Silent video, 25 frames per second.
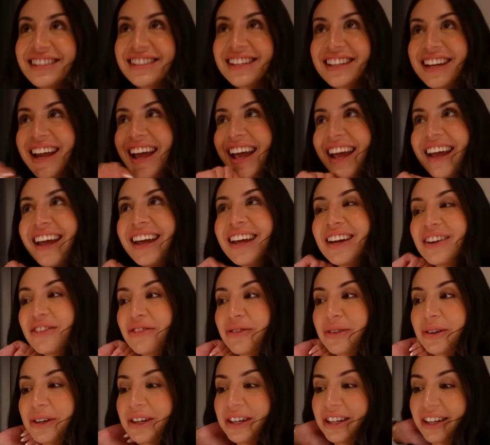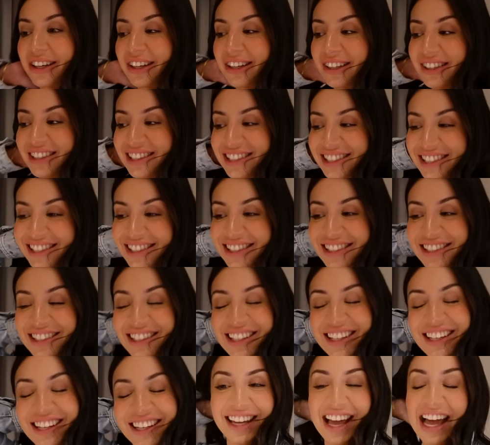Today was
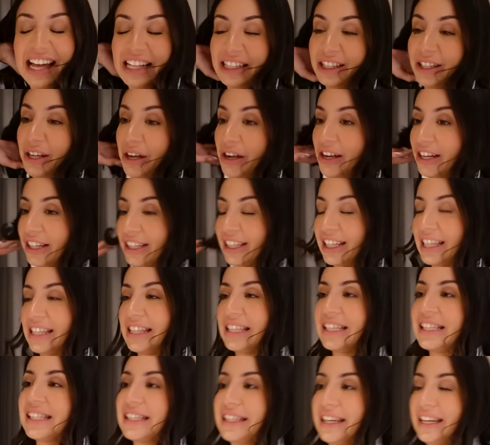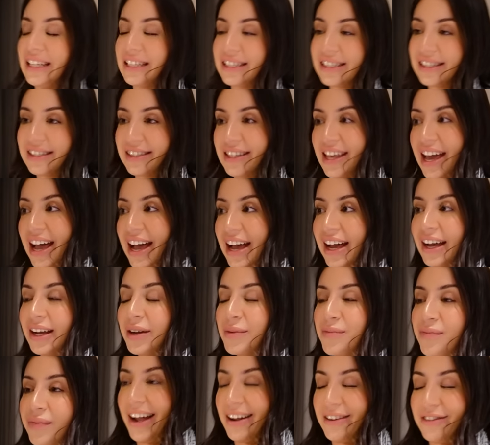a lot in the sense that
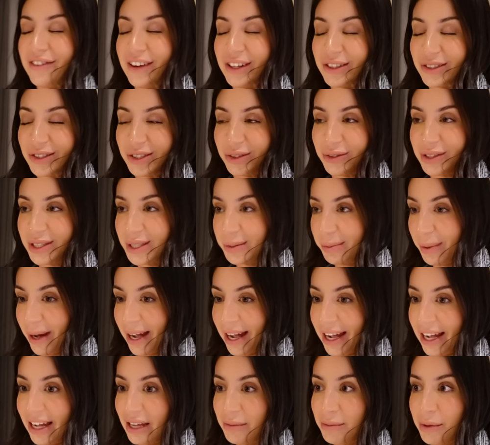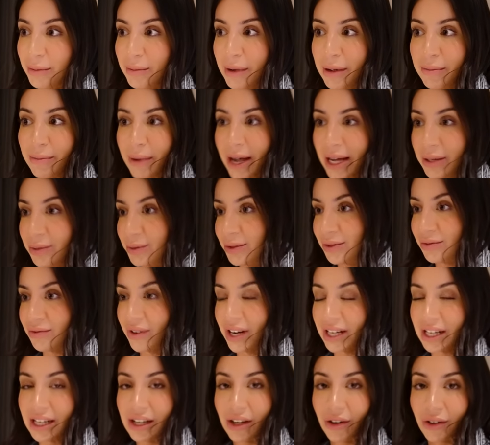I felt so inspired, but my mind was
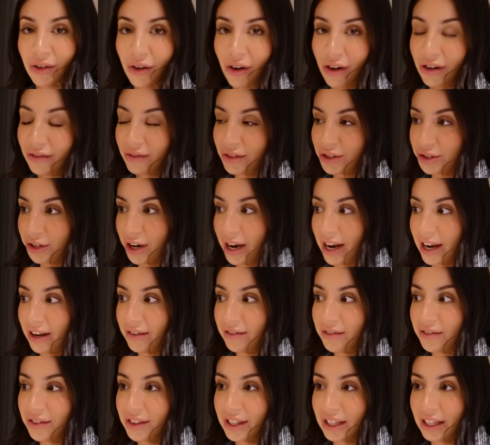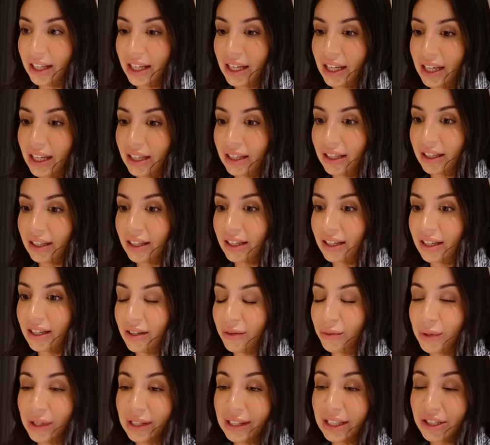running on overdrive thinking
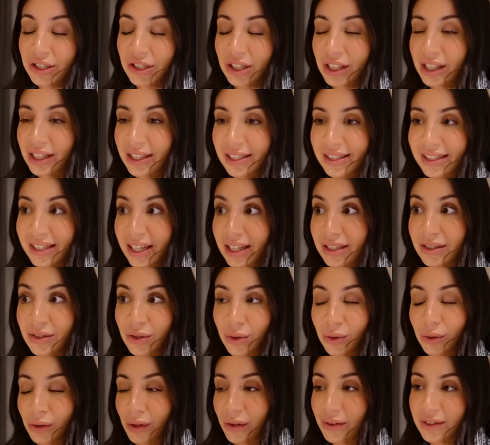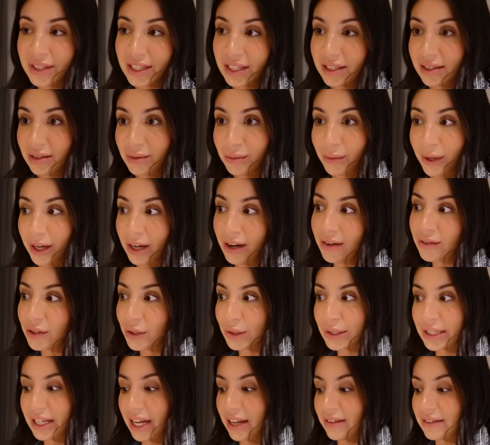we literally assessed all of season 1 of
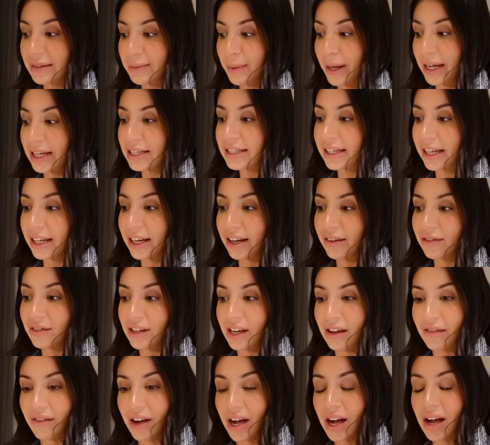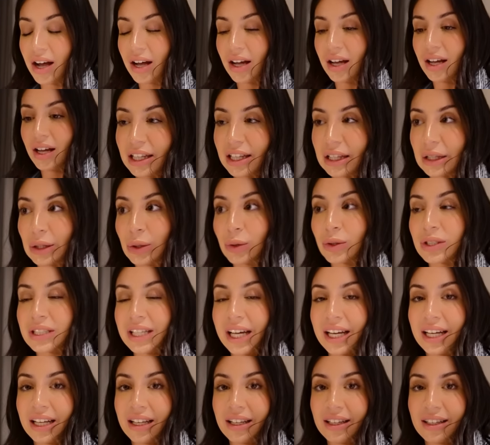Your Safe Space, and I've never looked
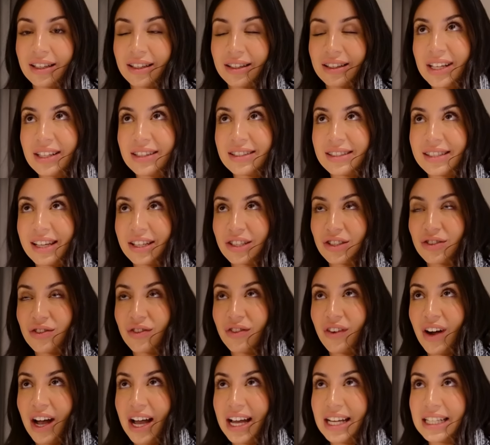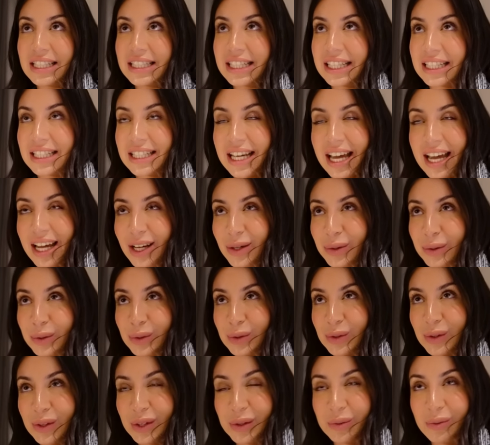at it in such fine detail
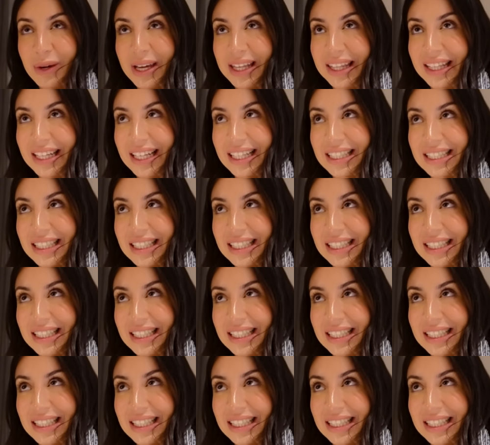the way that I